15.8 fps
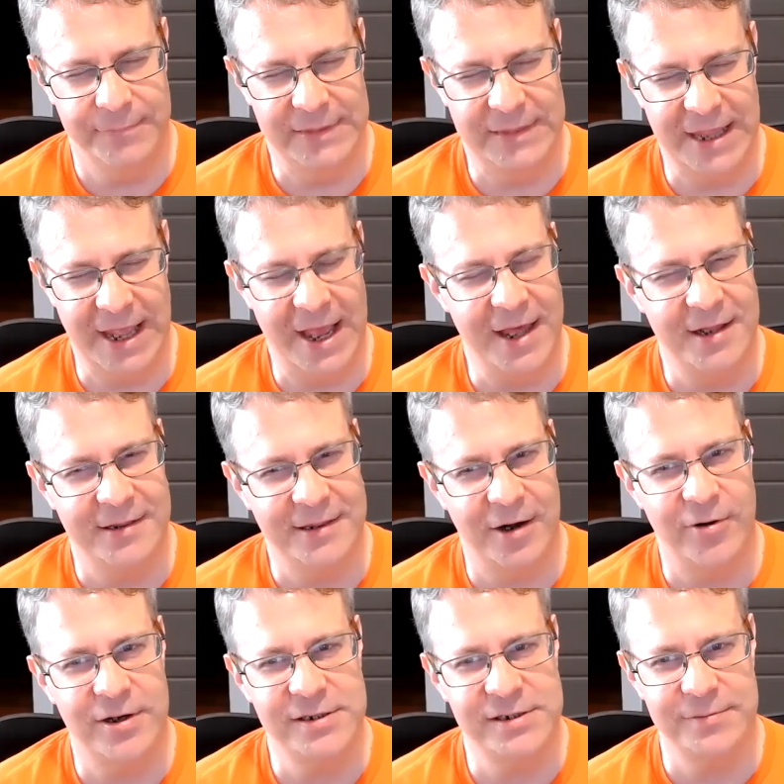that
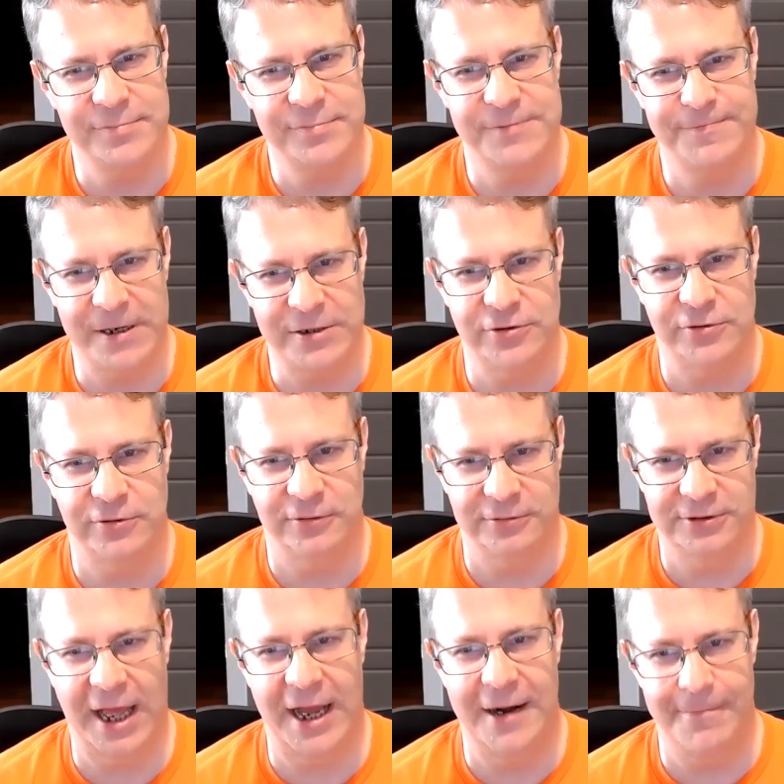there is some special
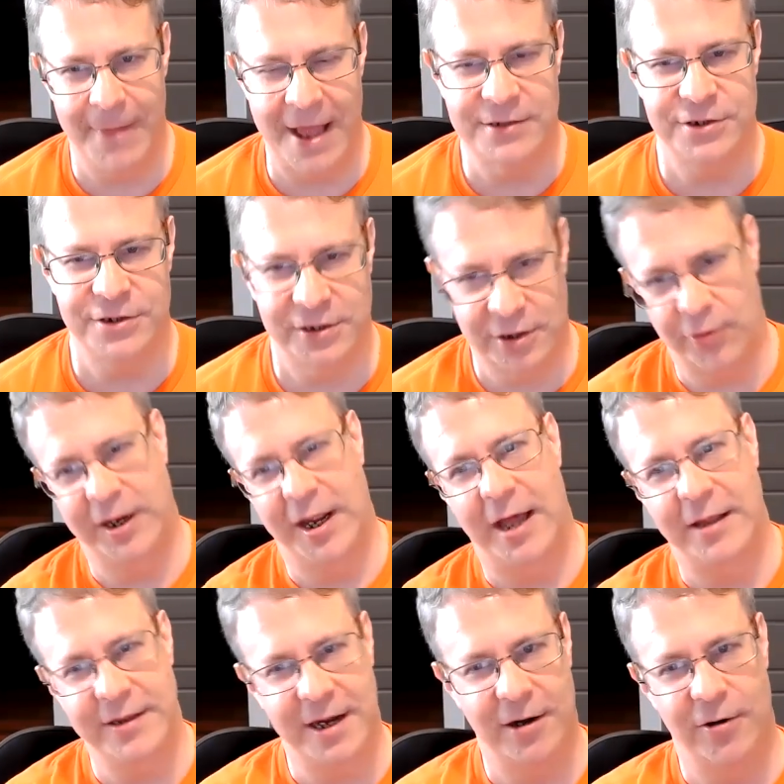kind of magic going
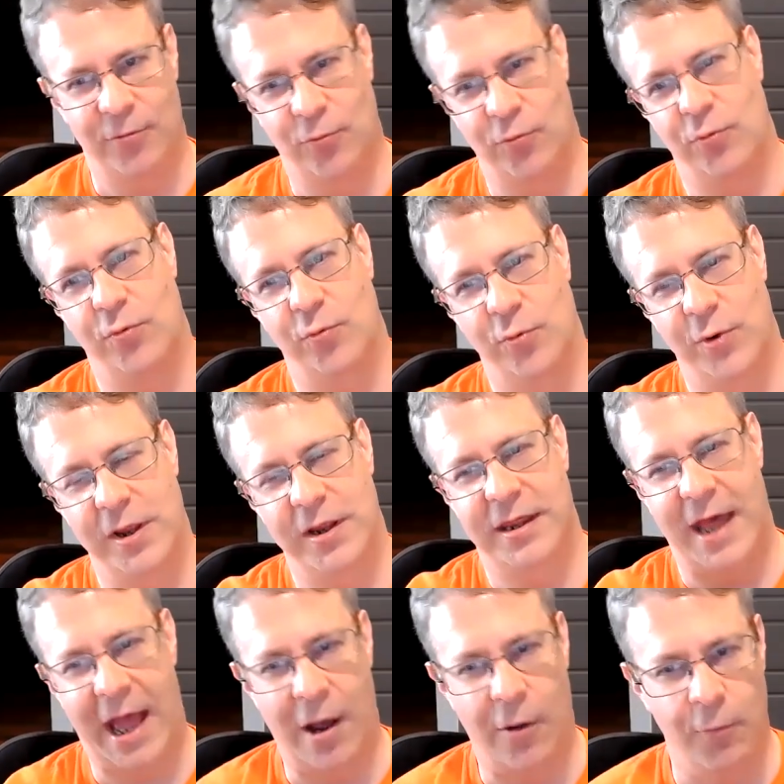on there with
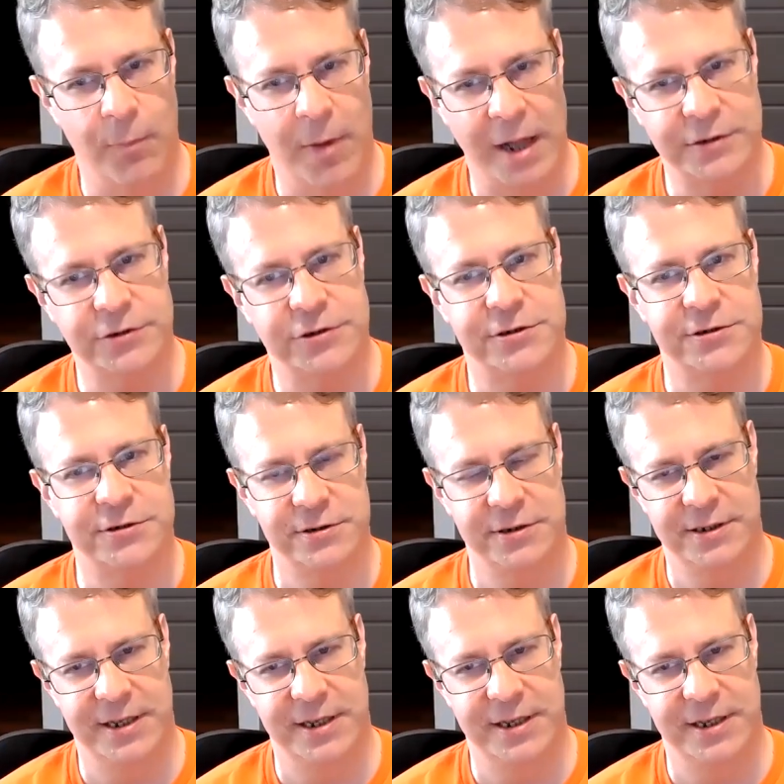how much